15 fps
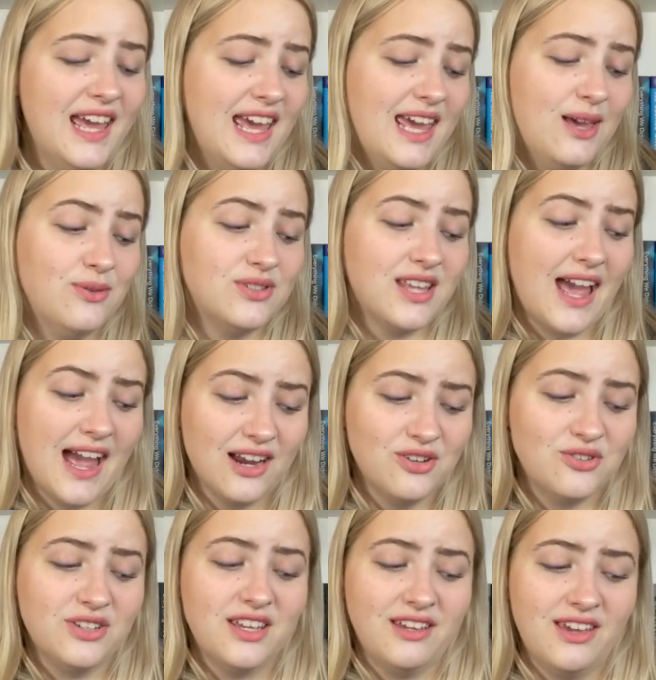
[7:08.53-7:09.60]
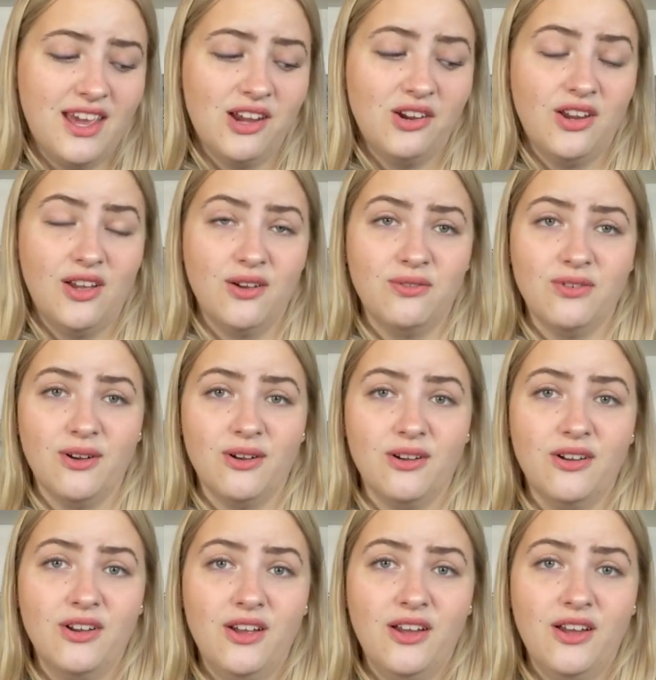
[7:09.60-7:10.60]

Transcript: It was actually a carryover